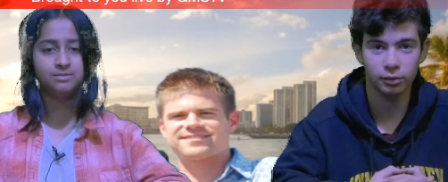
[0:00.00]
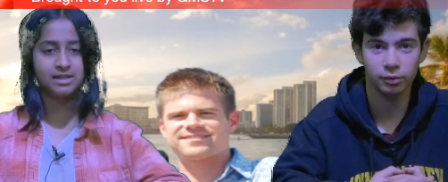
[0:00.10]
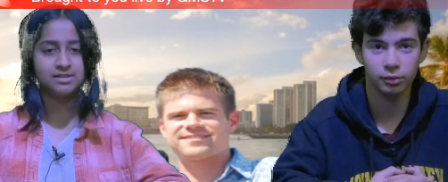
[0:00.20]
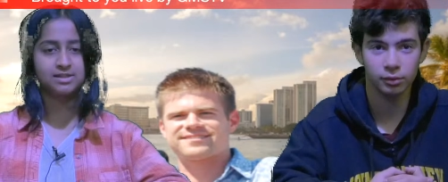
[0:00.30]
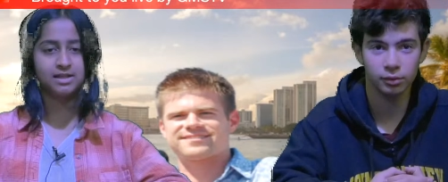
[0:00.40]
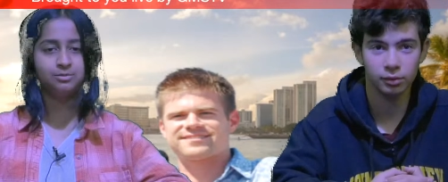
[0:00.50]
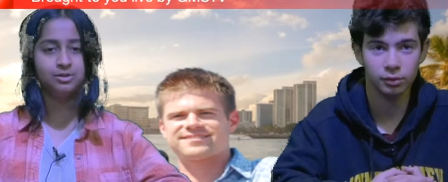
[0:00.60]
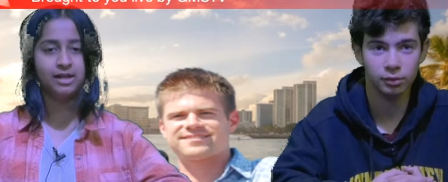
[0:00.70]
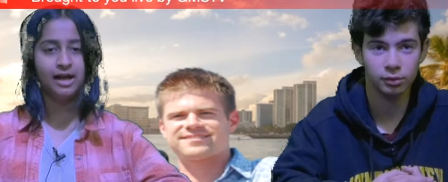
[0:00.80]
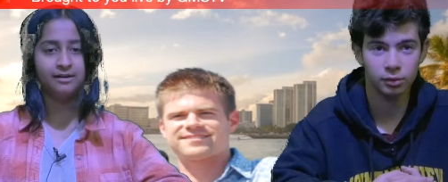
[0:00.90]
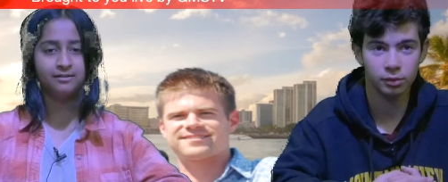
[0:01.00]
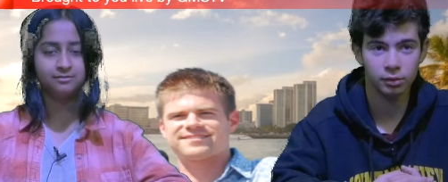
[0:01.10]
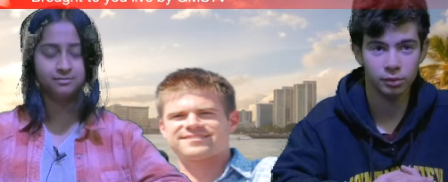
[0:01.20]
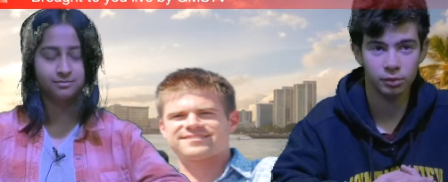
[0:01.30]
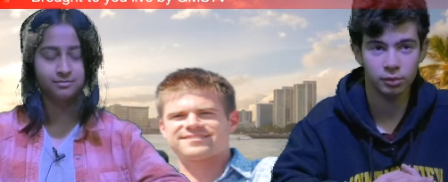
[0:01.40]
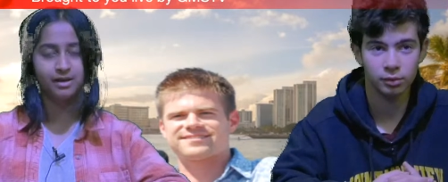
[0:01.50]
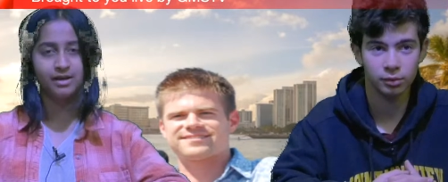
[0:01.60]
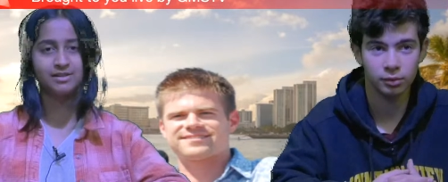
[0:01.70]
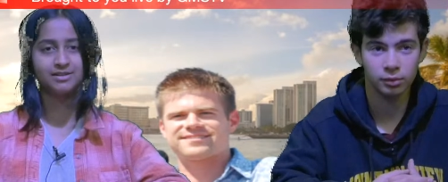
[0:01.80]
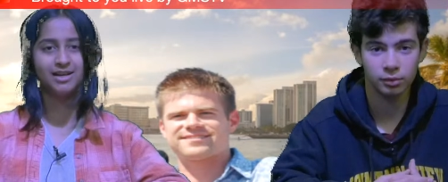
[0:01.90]
Speaker 1: Dance Club will have
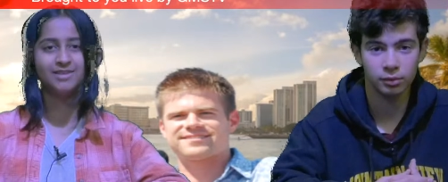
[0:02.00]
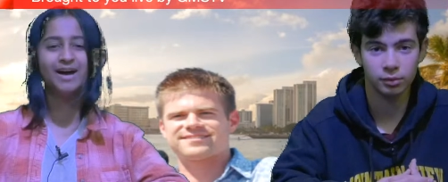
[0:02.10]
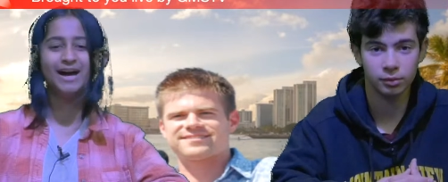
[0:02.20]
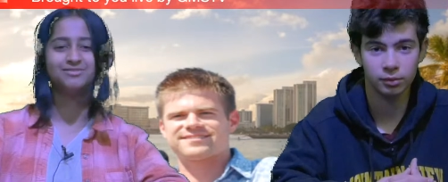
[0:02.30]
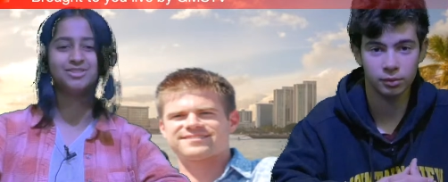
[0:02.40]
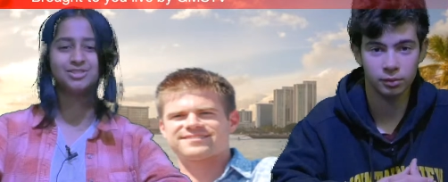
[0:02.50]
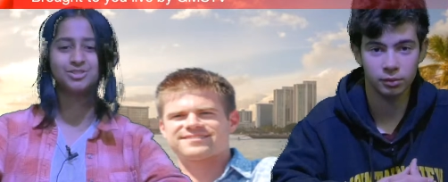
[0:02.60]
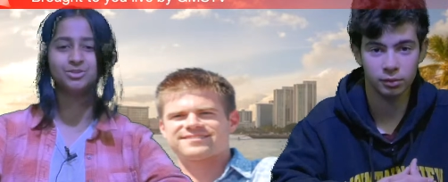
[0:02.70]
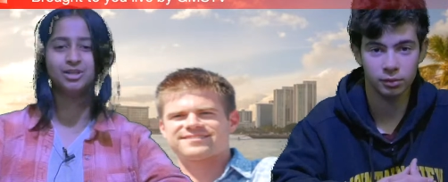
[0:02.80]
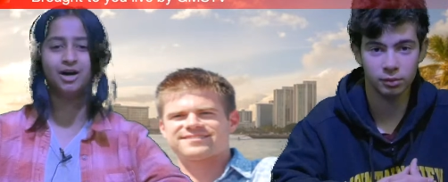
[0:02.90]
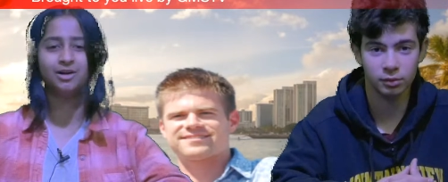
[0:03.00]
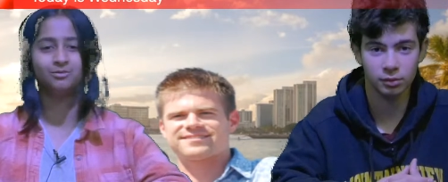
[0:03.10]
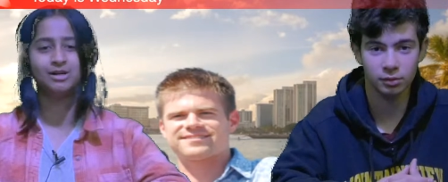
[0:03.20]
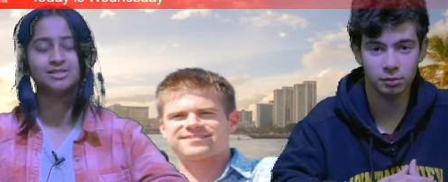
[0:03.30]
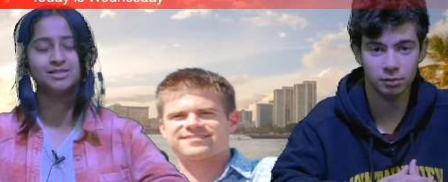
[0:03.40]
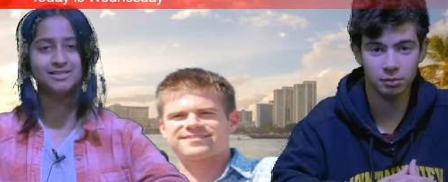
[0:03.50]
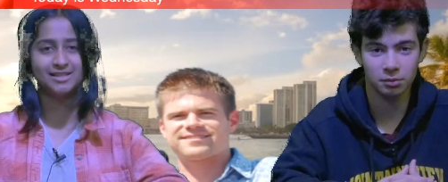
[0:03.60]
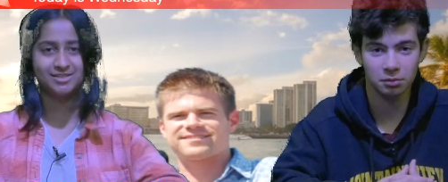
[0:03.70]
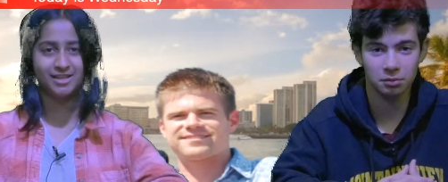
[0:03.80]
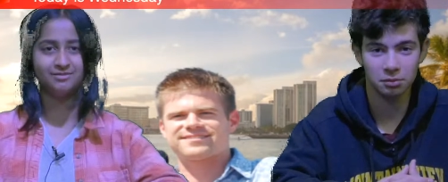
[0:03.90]
a club after school on Wednesdays
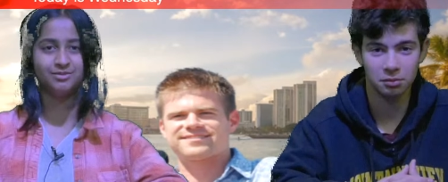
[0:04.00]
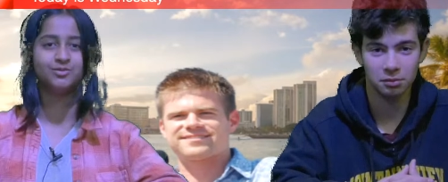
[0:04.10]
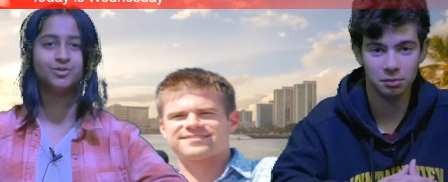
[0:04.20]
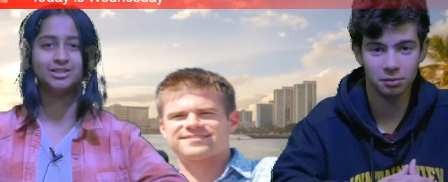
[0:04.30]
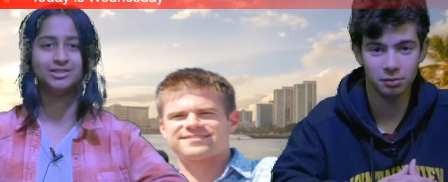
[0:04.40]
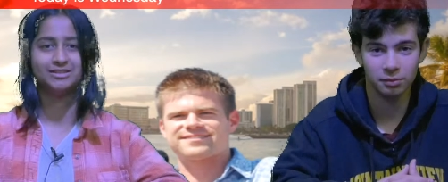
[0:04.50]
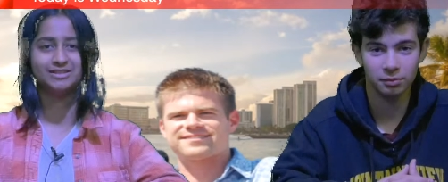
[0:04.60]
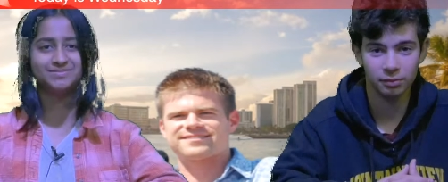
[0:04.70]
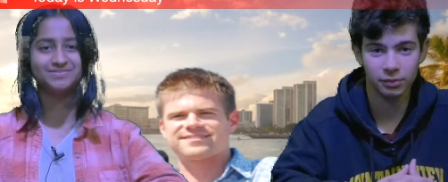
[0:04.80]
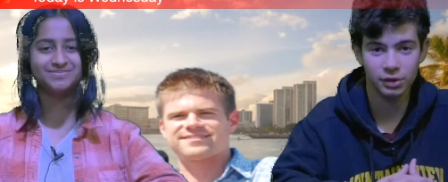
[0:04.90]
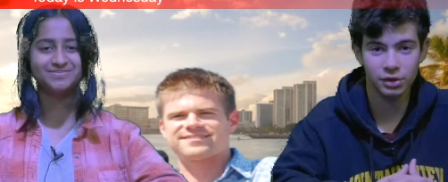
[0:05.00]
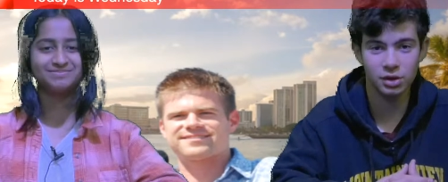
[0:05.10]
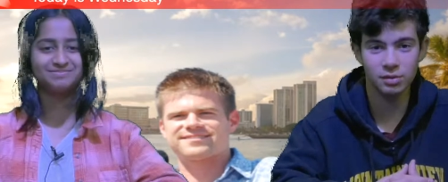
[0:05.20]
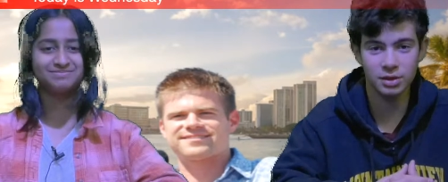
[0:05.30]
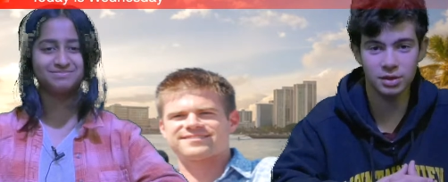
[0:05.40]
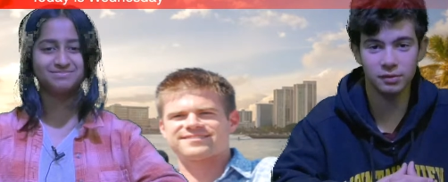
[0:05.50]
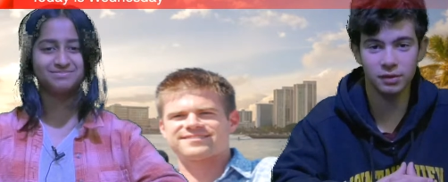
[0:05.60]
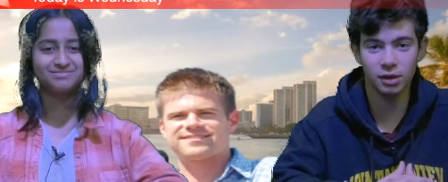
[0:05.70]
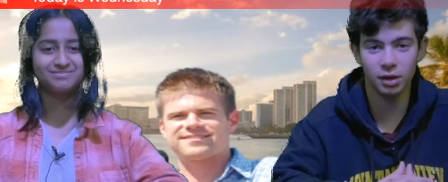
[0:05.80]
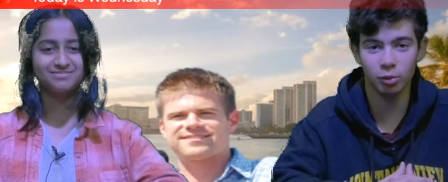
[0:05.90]
outside of room 43.
Speaker 2: GMS
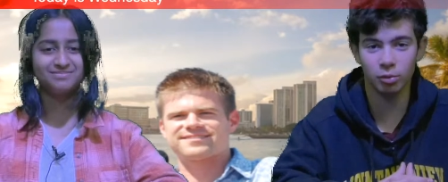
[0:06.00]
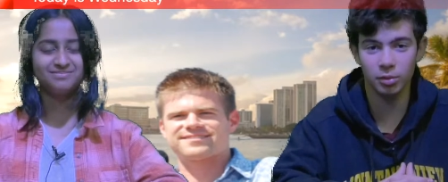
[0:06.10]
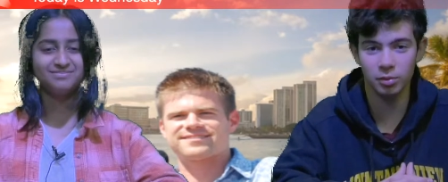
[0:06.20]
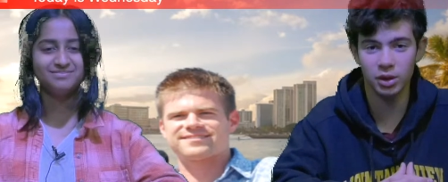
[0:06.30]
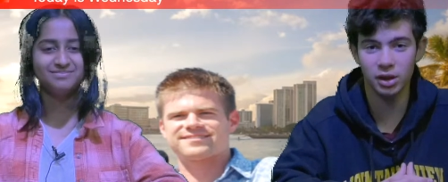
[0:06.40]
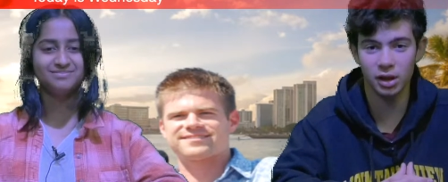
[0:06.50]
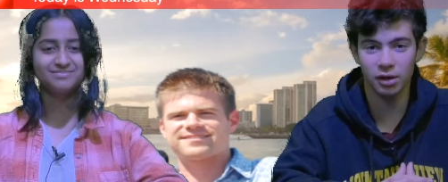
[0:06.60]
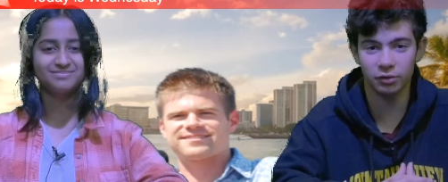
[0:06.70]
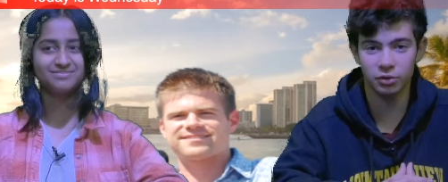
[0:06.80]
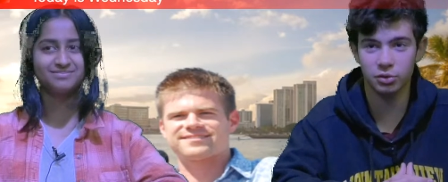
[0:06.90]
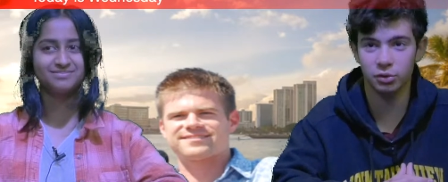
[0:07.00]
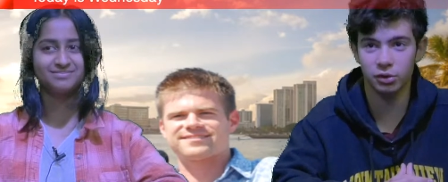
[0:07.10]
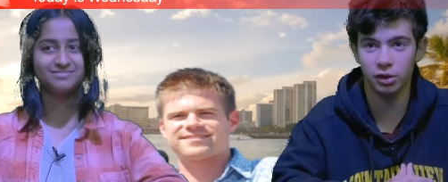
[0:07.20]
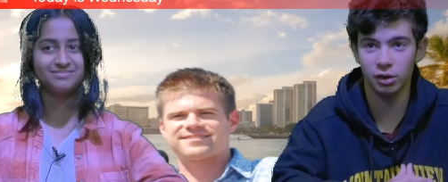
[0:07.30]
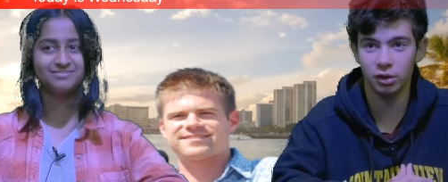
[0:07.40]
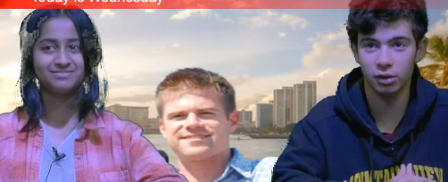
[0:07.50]
TV Club will be meeting after school today.